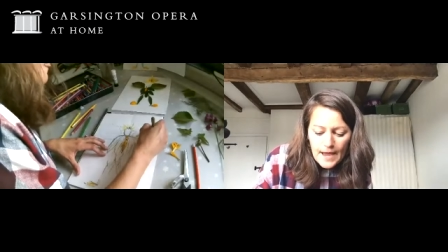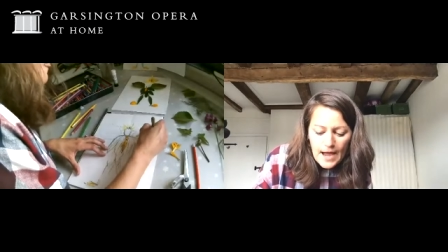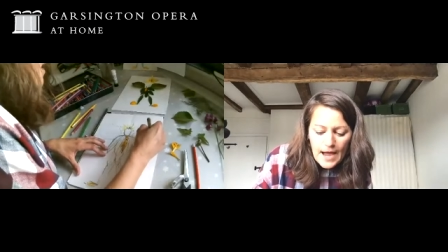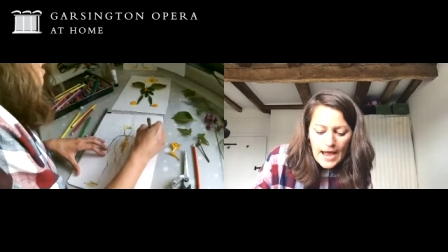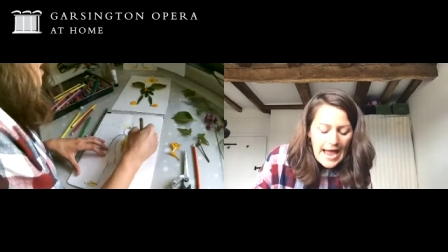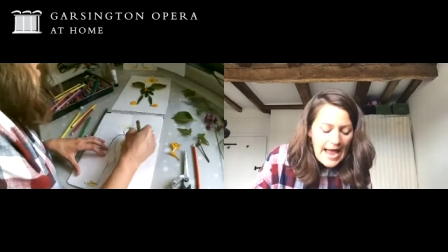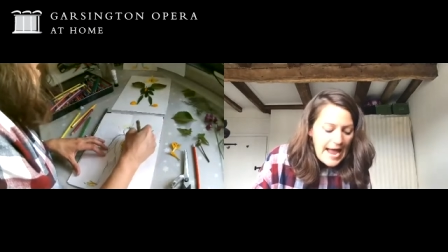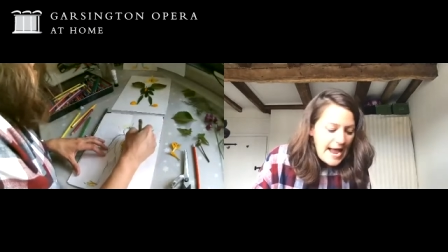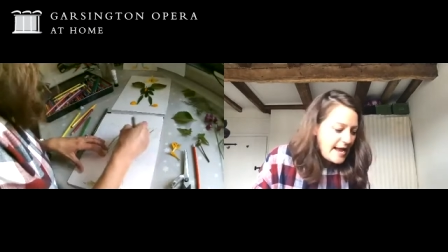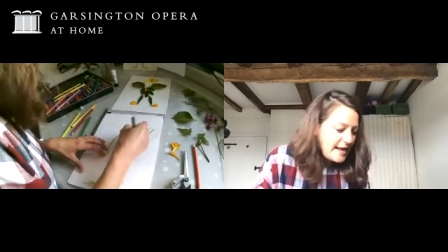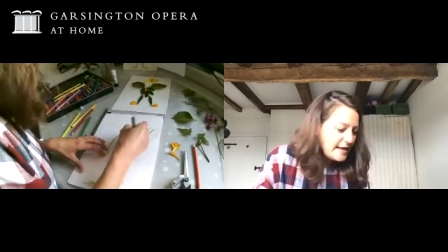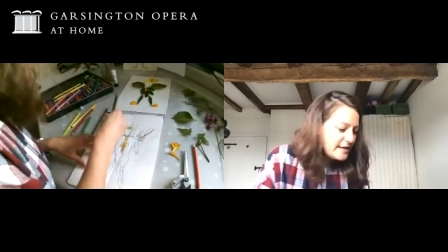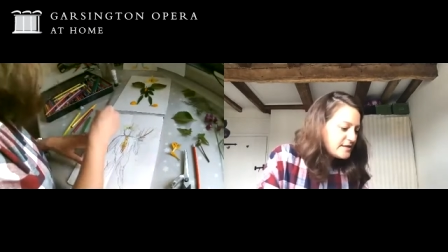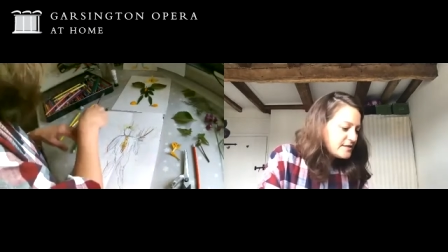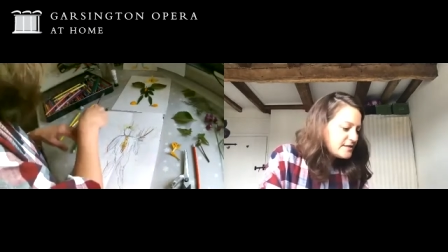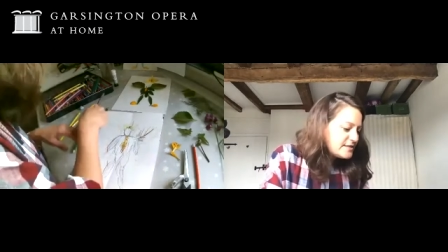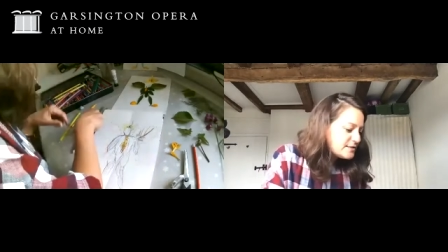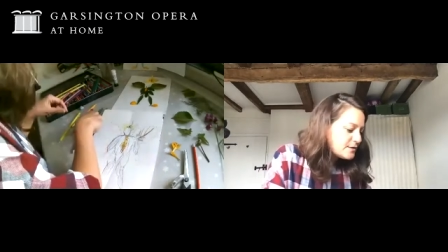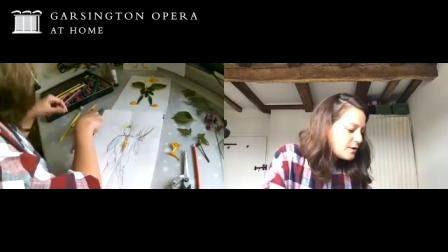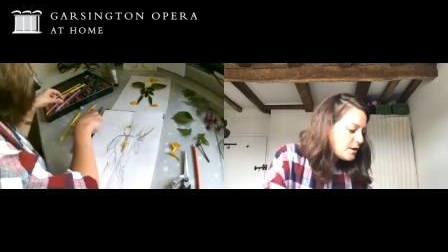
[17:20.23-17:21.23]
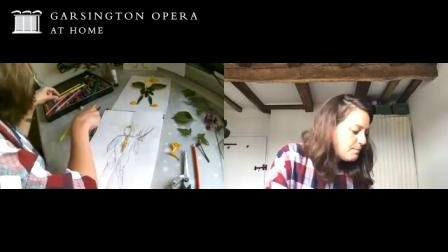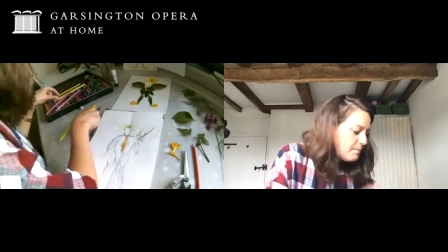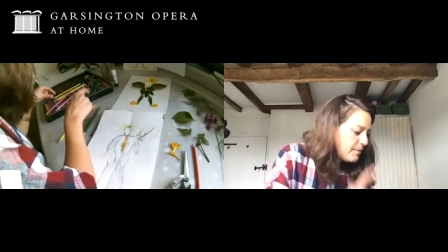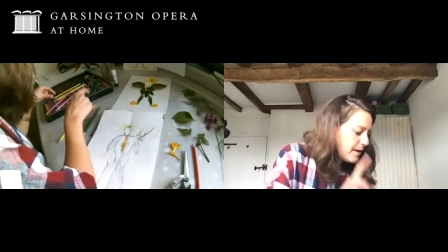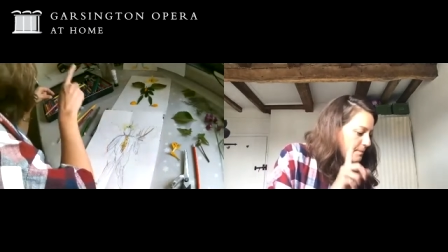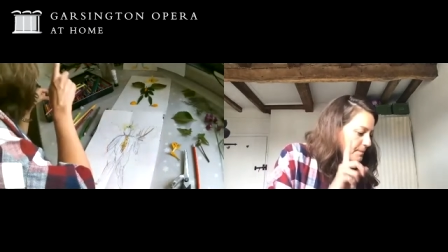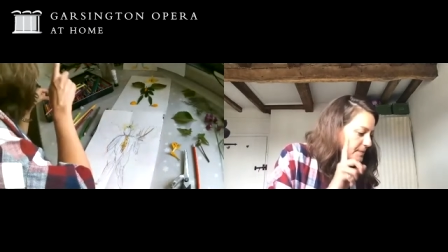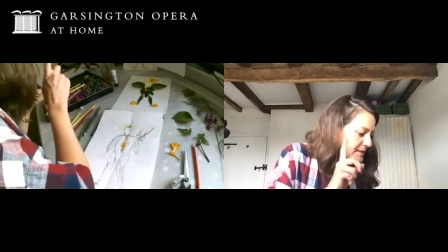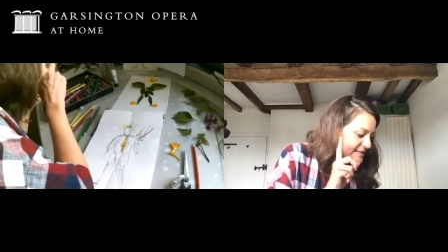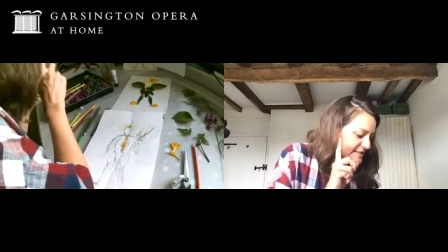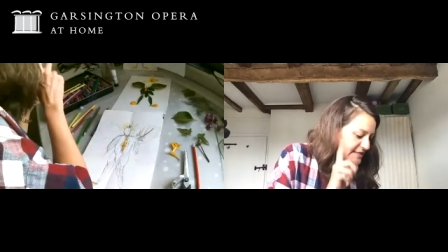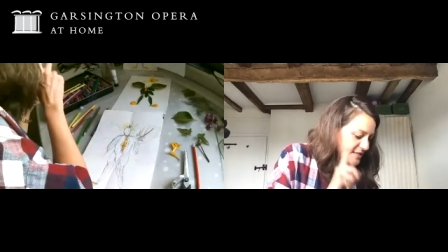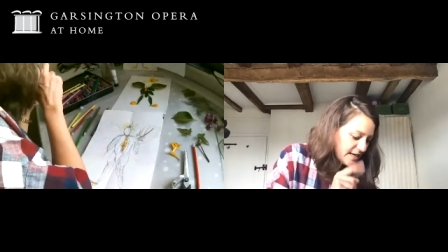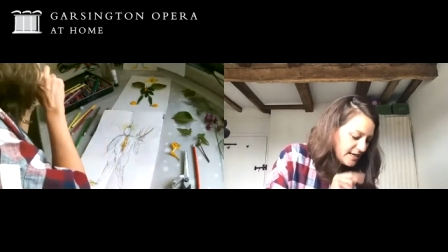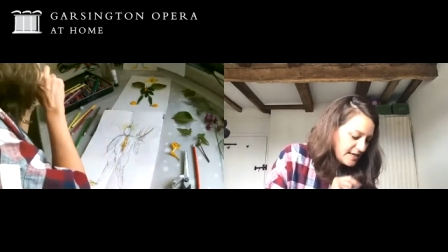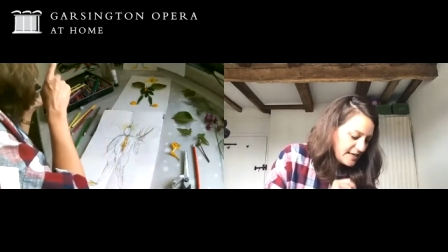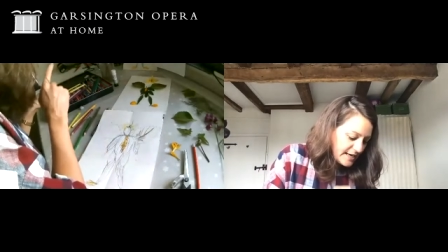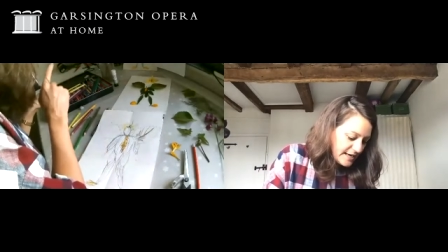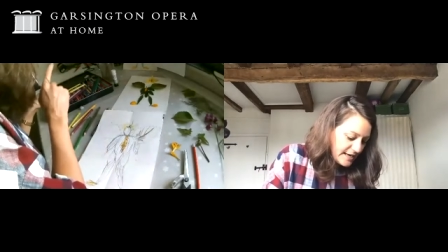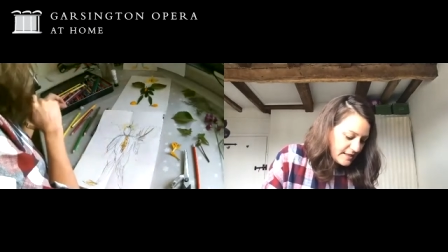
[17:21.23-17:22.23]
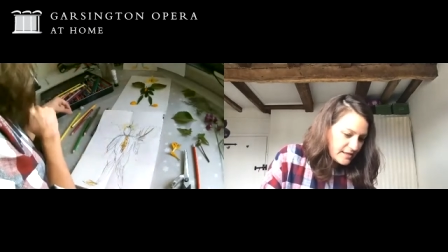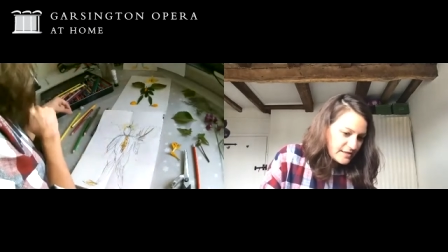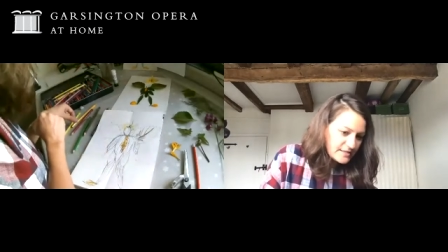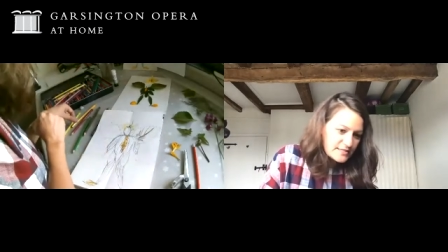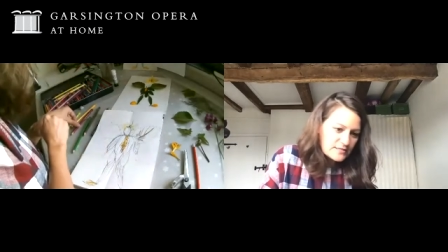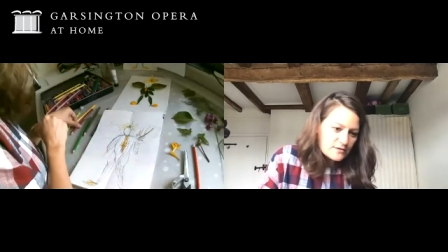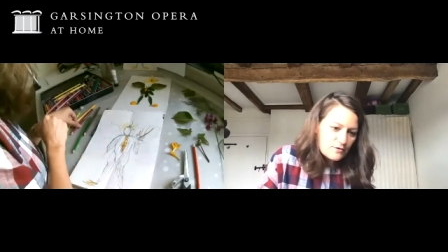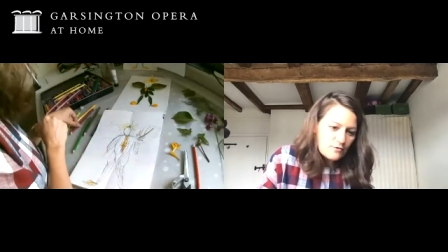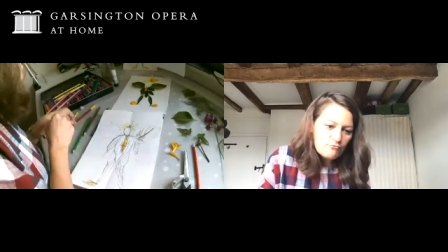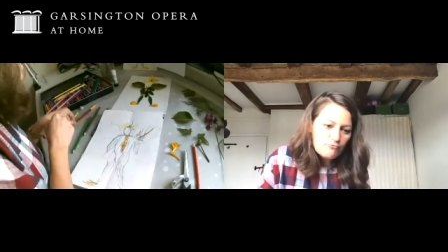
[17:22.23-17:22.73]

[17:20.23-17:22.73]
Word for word: and but particularly that's